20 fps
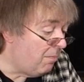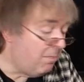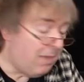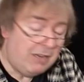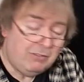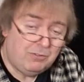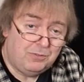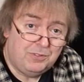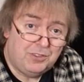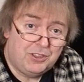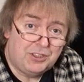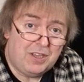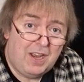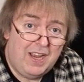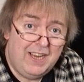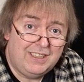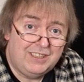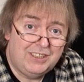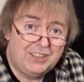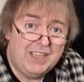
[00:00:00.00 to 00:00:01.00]

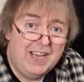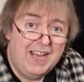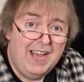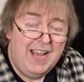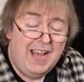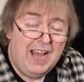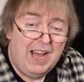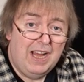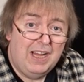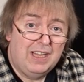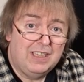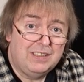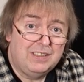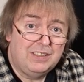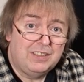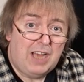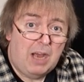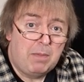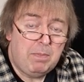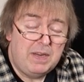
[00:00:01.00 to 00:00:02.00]
mountainsides
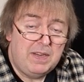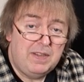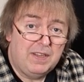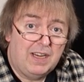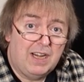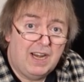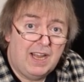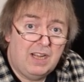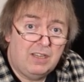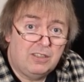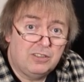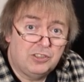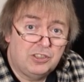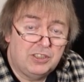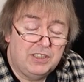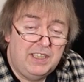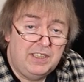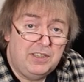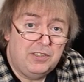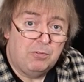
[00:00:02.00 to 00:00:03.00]
and up in the clouds
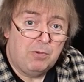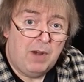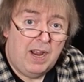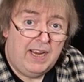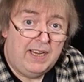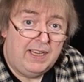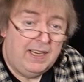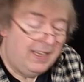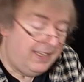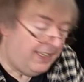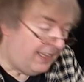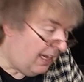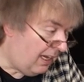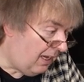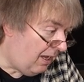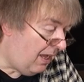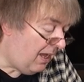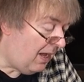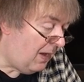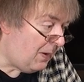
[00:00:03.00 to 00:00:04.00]
and in the rain.
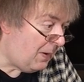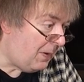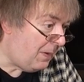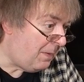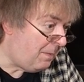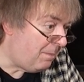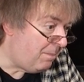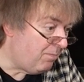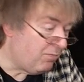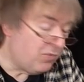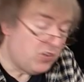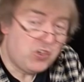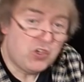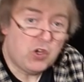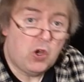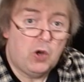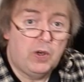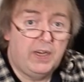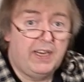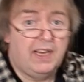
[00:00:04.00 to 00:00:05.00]

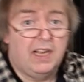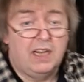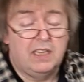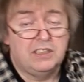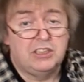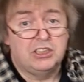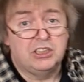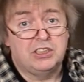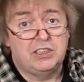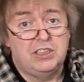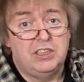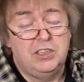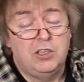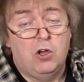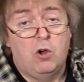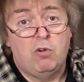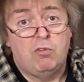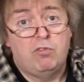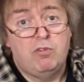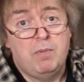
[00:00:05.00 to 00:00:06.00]
Just
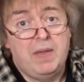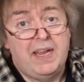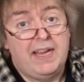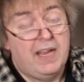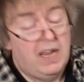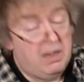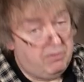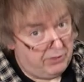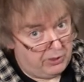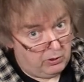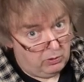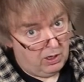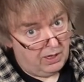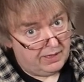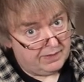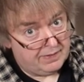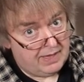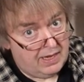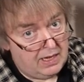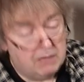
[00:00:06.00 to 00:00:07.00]
not for me, if you
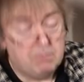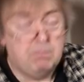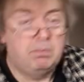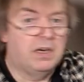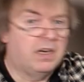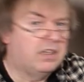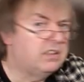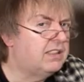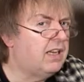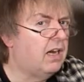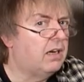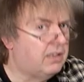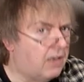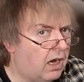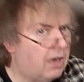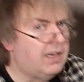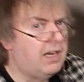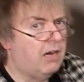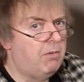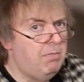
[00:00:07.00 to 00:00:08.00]
like that. But
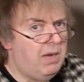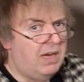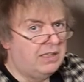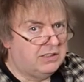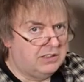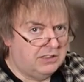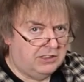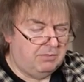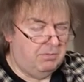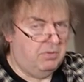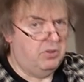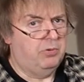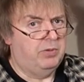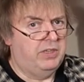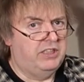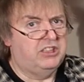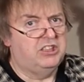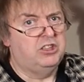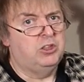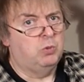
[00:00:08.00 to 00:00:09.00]
I come back to some of the
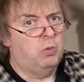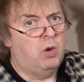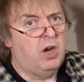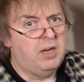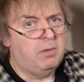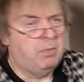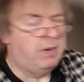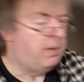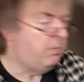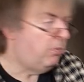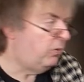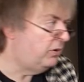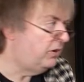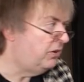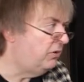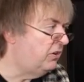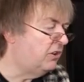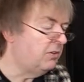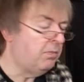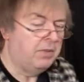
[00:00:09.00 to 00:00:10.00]
reasons why people
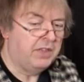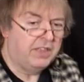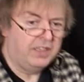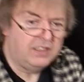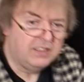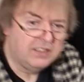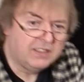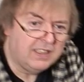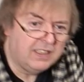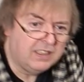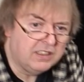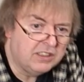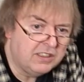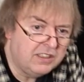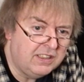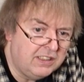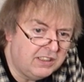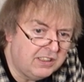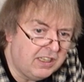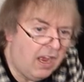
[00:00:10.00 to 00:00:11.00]
do some of these things,
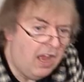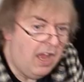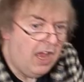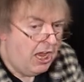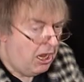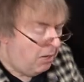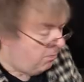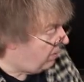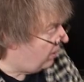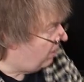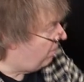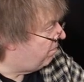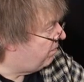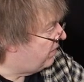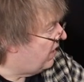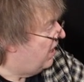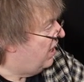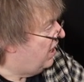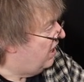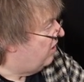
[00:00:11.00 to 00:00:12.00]
and it's not. But
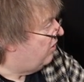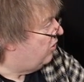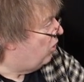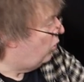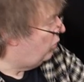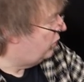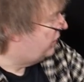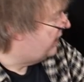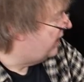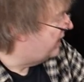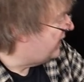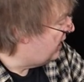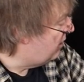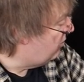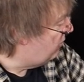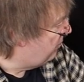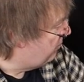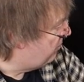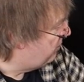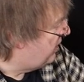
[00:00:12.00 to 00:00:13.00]
Hood
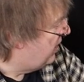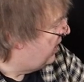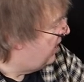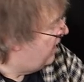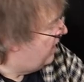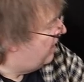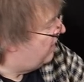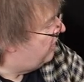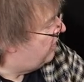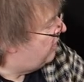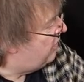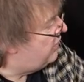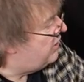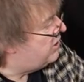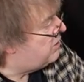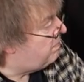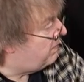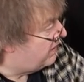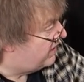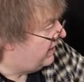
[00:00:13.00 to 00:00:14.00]
Canal,
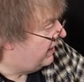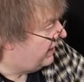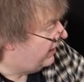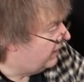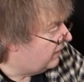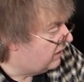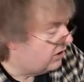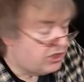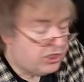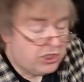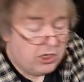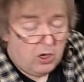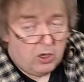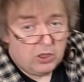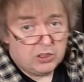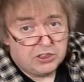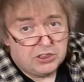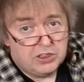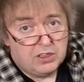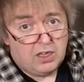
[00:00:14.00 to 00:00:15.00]
this particular
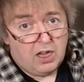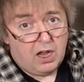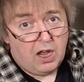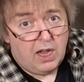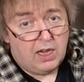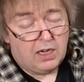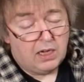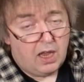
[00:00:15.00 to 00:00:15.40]
shot, I